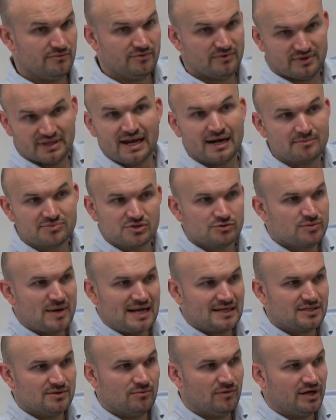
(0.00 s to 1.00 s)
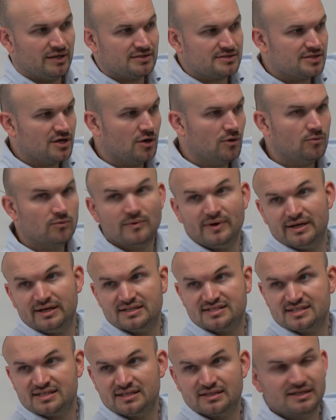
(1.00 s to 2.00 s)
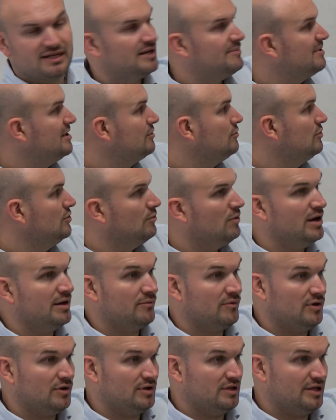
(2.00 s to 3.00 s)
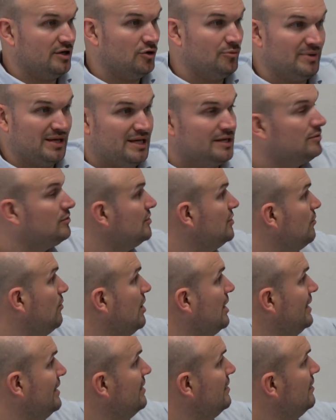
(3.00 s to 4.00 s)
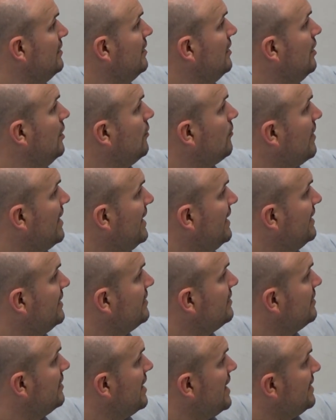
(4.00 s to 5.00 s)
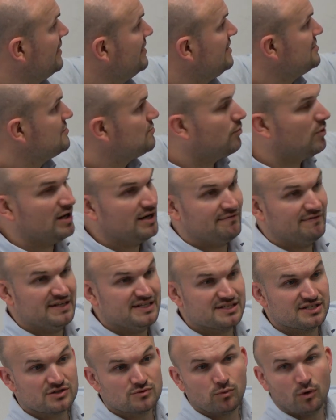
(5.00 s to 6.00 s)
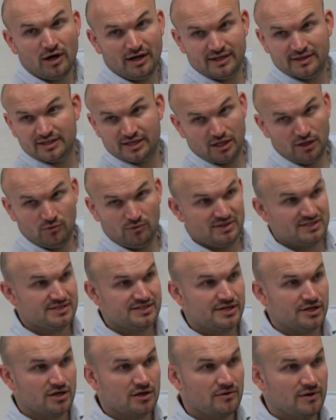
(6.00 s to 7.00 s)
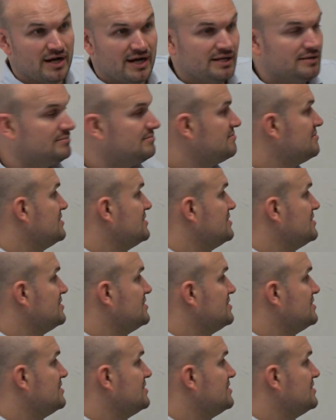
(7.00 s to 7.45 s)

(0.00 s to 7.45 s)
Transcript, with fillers: then I'm subtracting 1. So when is it going to be equal to 1? Well, it will be equal to 1 when at least one of these is 1 and the other one's 0, right?